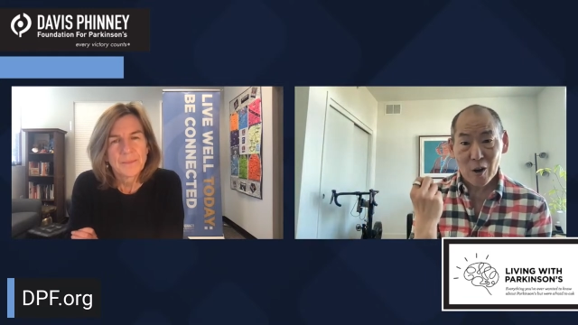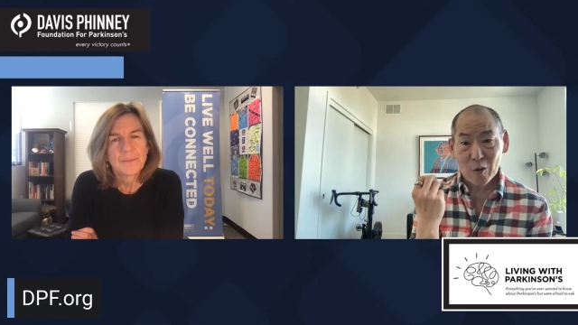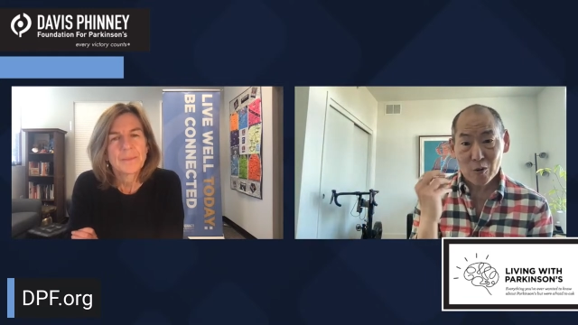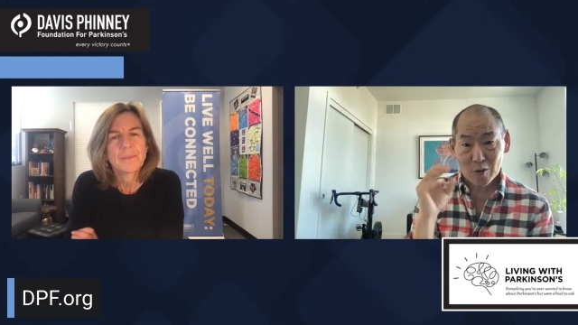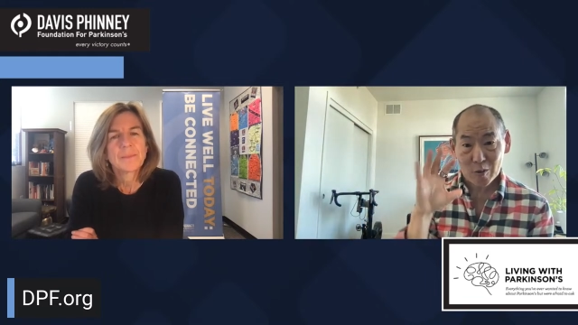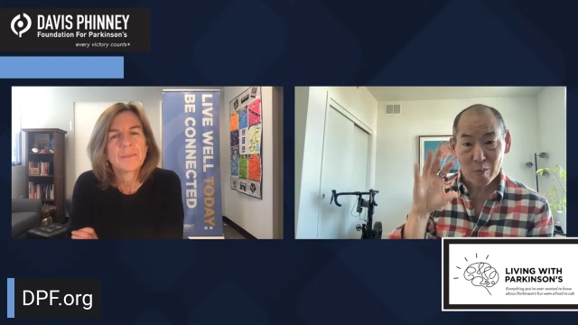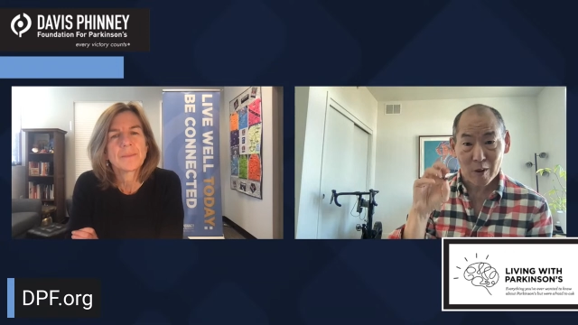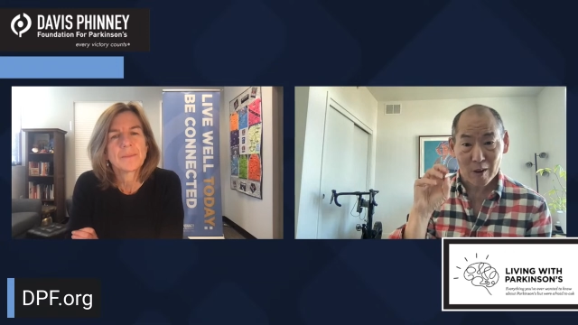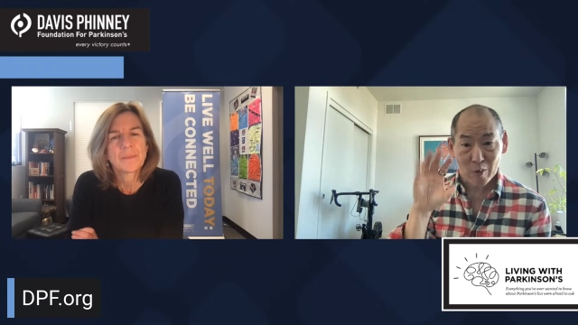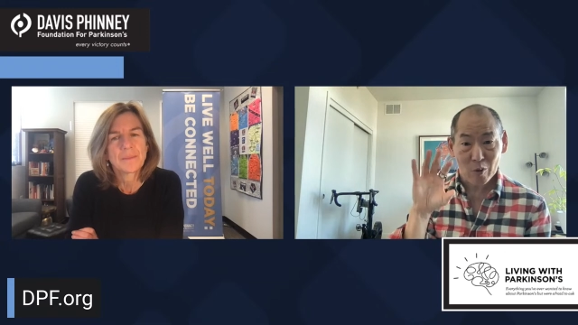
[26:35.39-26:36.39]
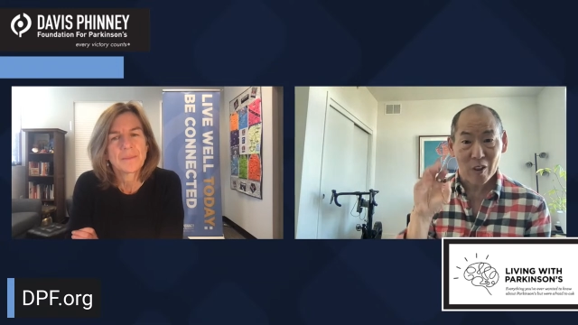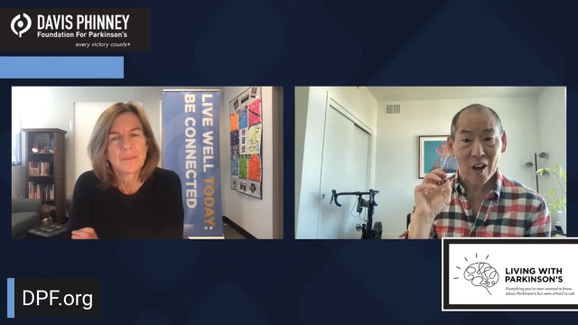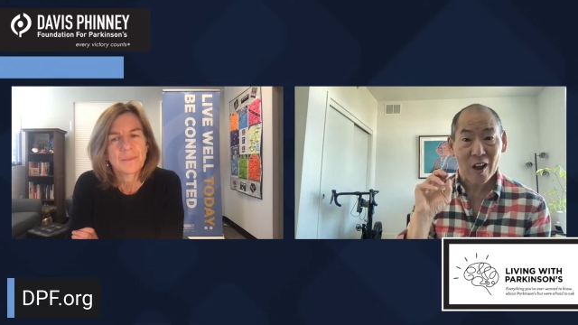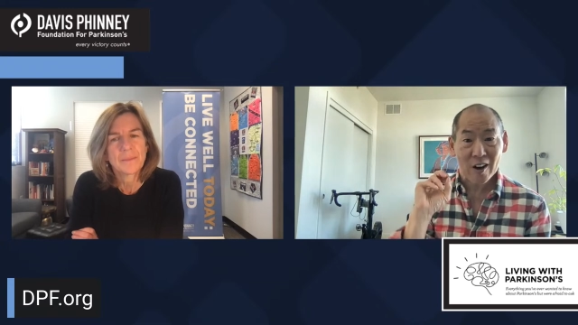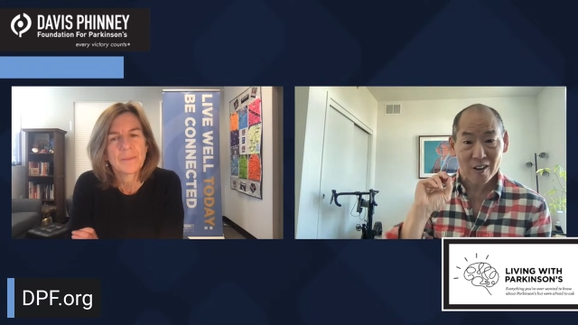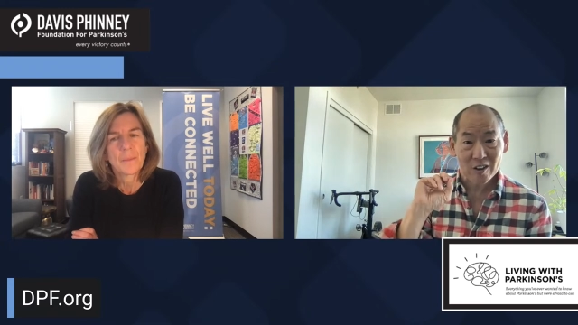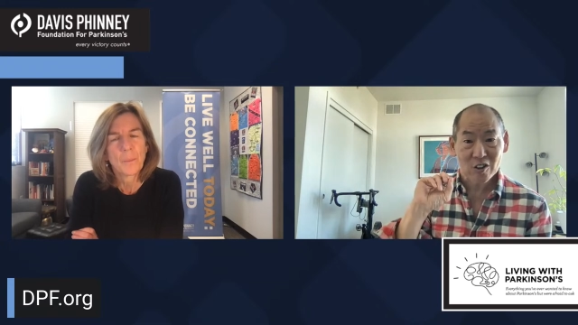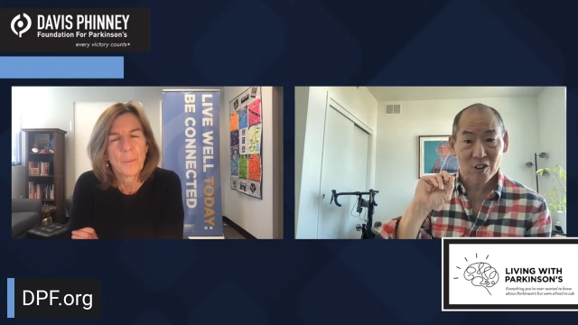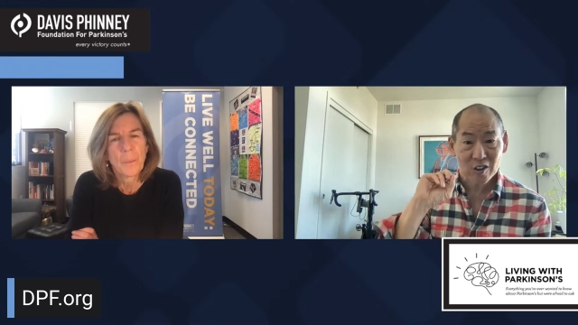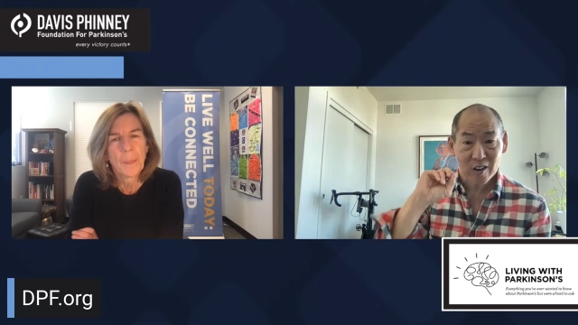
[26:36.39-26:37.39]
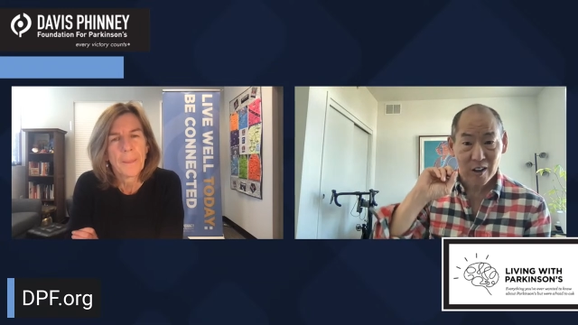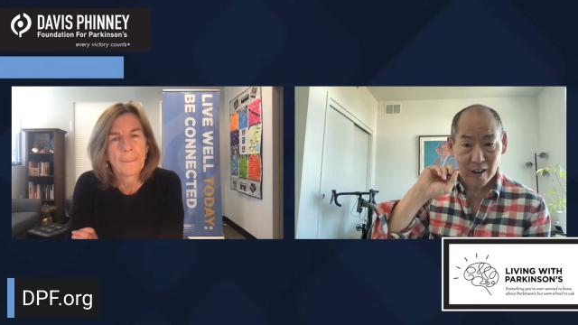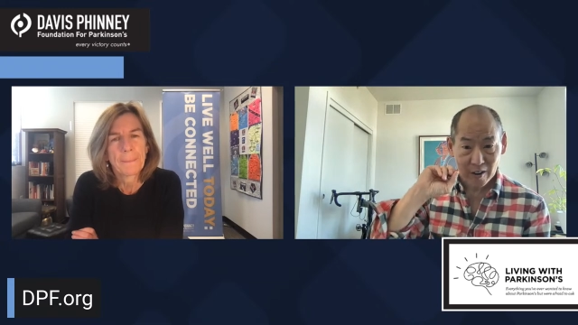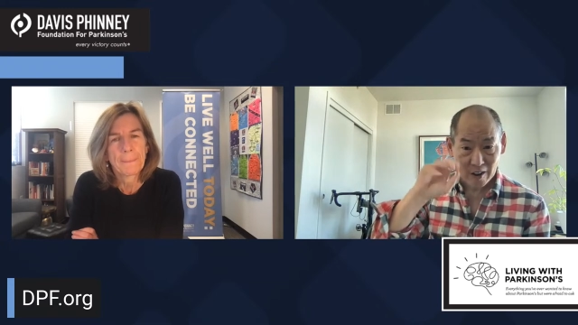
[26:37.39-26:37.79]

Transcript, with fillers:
Speaker 1: helps me with cognition